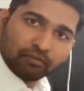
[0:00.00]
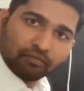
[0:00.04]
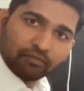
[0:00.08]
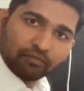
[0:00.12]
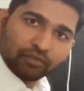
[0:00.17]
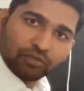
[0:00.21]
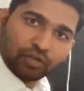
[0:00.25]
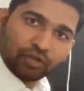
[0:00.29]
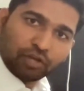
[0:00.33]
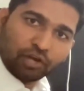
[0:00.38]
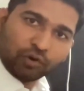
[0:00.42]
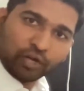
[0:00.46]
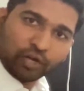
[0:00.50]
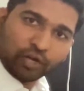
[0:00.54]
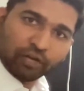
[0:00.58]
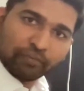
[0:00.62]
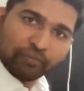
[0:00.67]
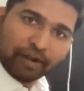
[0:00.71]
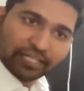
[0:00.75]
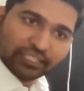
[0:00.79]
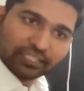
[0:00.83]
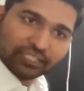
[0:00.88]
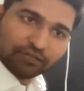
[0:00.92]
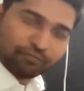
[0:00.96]
You're not going to
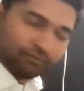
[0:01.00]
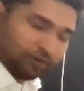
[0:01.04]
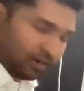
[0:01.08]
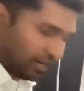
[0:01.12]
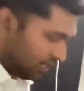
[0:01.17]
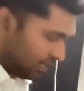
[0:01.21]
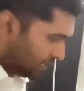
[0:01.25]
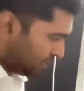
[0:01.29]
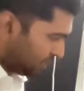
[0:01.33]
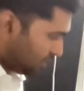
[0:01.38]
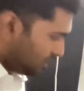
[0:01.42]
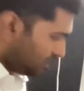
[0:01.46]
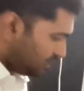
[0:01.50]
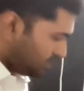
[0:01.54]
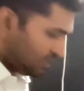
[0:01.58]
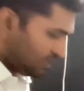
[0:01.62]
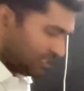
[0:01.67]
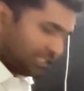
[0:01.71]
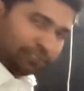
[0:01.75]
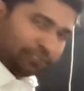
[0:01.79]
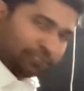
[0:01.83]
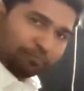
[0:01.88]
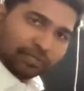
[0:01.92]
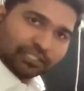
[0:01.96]
manage the fund.
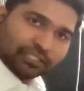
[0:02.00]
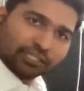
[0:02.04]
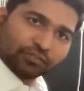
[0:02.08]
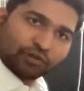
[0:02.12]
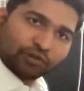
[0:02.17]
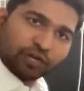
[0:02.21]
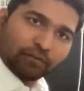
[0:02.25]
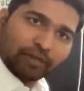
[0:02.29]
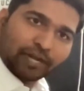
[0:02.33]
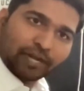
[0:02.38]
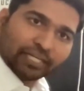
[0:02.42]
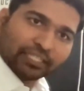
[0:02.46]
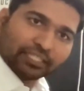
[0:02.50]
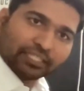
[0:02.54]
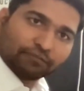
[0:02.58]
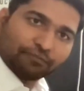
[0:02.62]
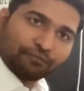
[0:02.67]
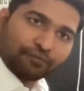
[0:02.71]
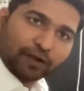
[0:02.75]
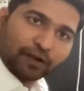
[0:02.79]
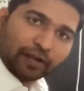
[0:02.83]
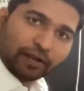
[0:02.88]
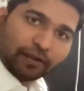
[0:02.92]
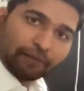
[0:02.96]
This person is going to manage the
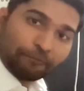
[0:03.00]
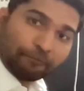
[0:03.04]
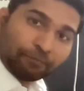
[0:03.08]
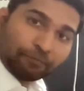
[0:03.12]
fund.